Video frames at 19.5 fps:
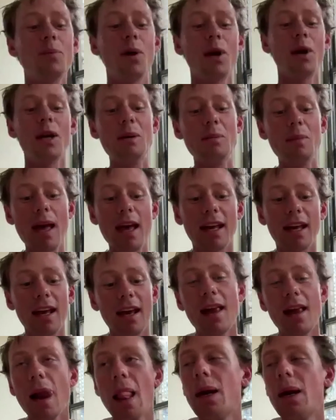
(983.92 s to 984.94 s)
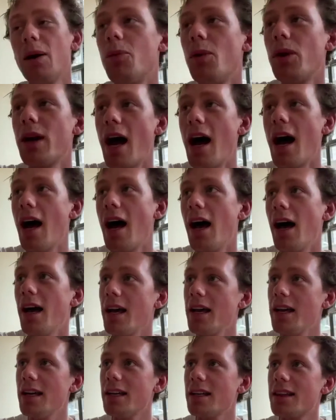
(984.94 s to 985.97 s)
wanted to make. What
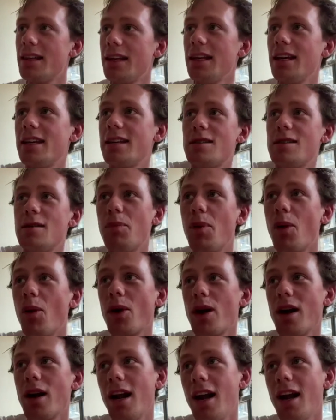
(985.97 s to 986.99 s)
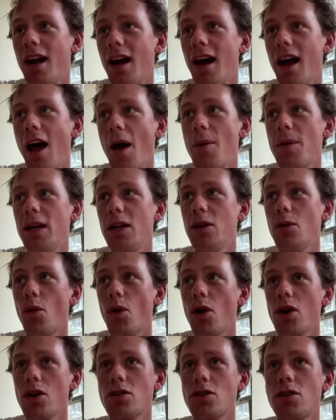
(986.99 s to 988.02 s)
I think is important, in
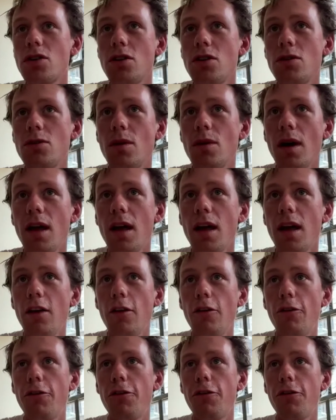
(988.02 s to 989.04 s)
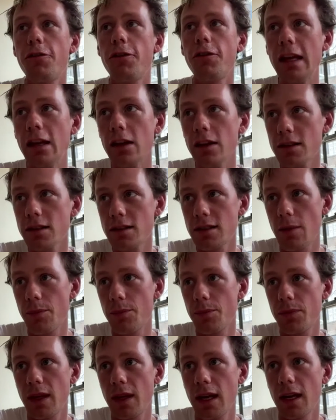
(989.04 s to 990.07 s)
order to feel
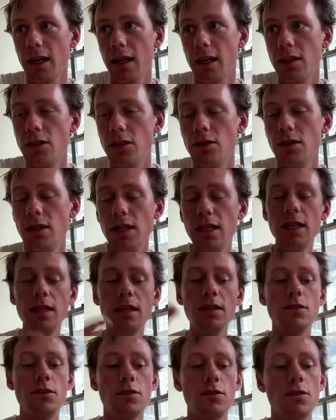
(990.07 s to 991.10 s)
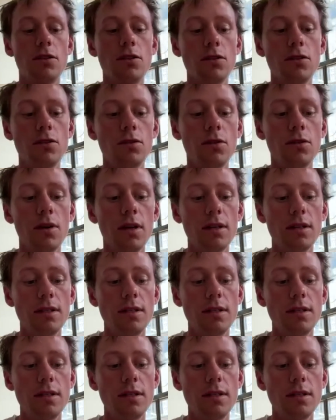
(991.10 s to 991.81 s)
something, you need to